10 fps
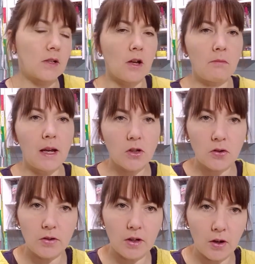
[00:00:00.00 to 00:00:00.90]
So make
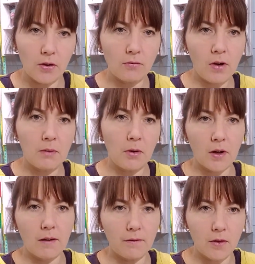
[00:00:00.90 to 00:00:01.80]
sure you cut the right
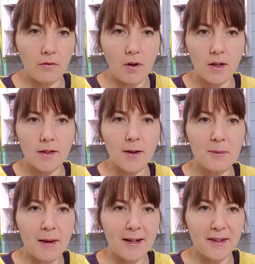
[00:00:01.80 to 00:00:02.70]
pocket for the right size
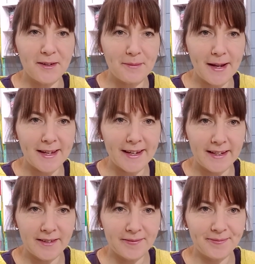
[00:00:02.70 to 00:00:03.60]
bag that you're making.